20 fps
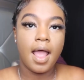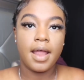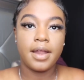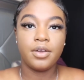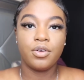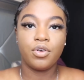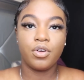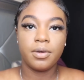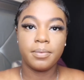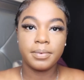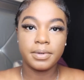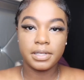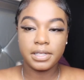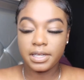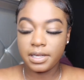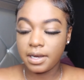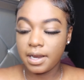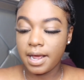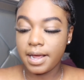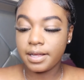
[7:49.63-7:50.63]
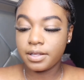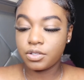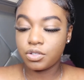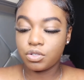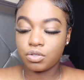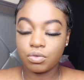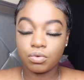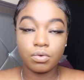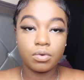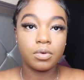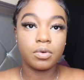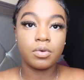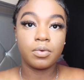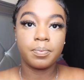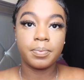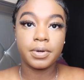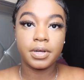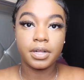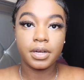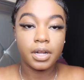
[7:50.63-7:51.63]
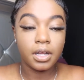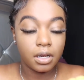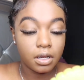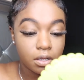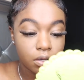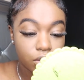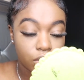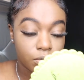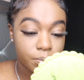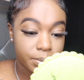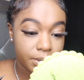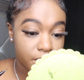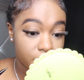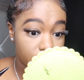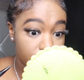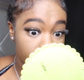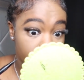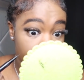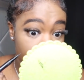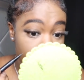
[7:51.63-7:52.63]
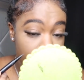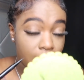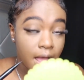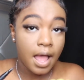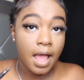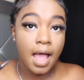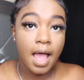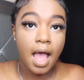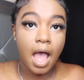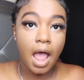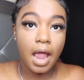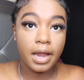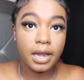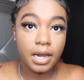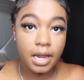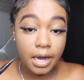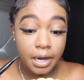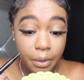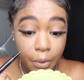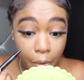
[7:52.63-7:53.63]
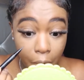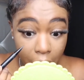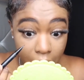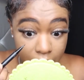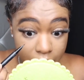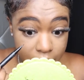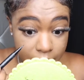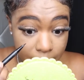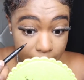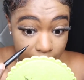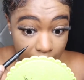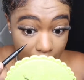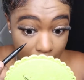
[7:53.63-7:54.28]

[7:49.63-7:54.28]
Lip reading: I normally like to put a little bit of eyeliner under my